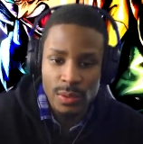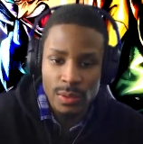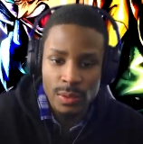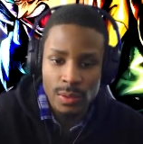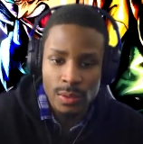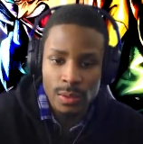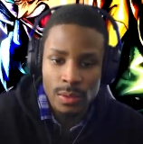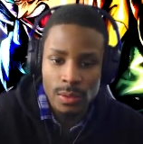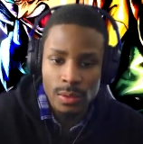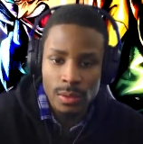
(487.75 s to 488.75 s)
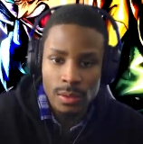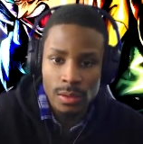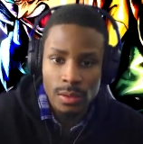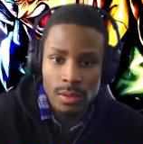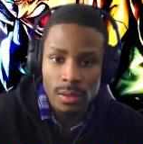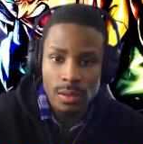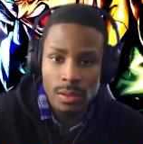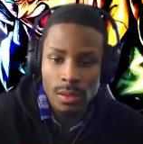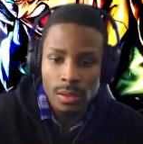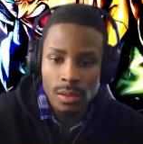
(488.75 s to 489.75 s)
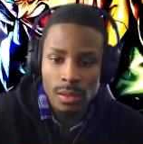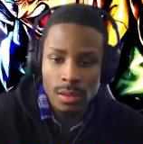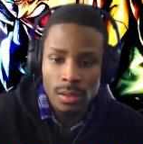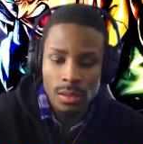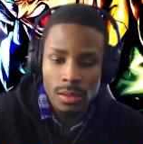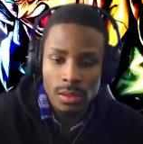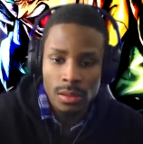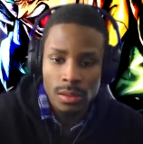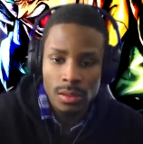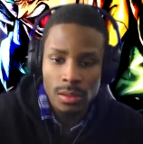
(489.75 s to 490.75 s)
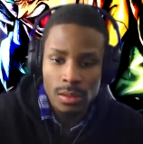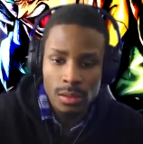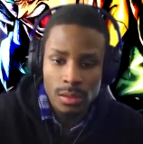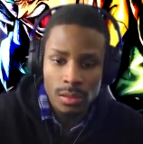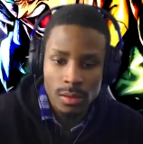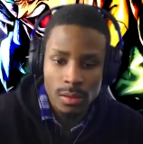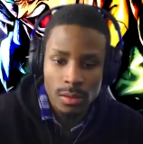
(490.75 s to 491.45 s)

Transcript: (silence)